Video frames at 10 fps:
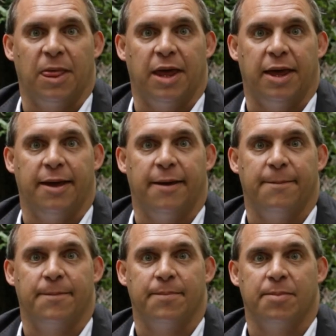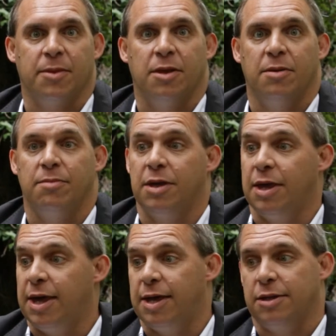Um, but
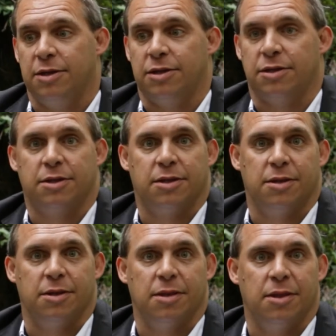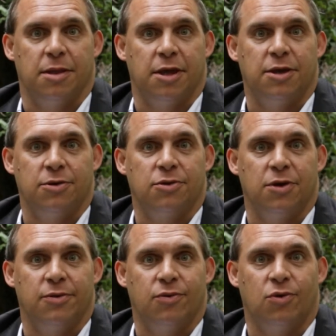yeah, just the industry
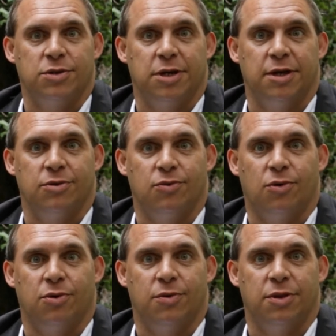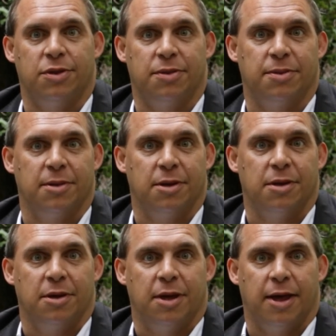unfortunately is wrought with
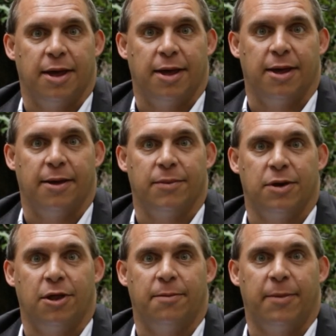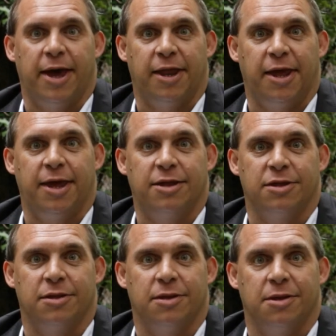um, a lot of bad eggs
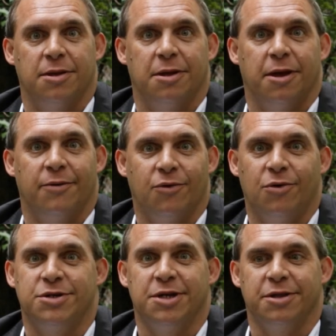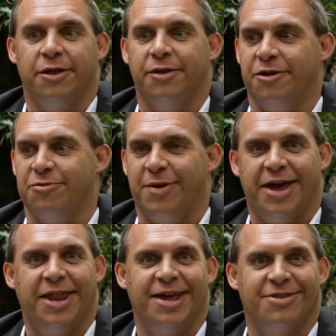and unfortunately a lot of those
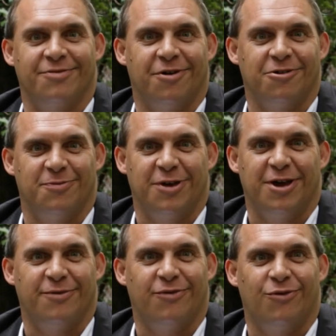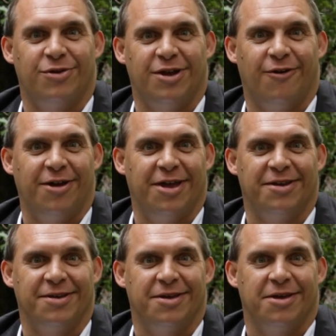bad eggs have cost me over 40
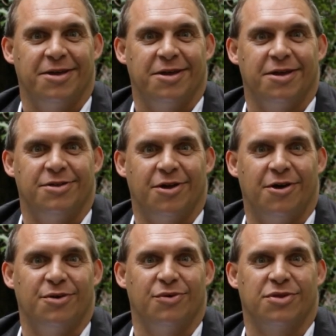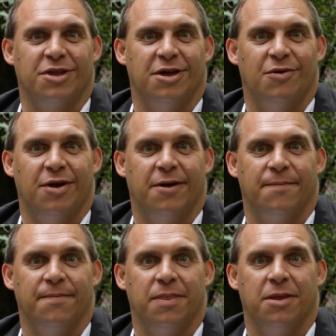grand in total so um,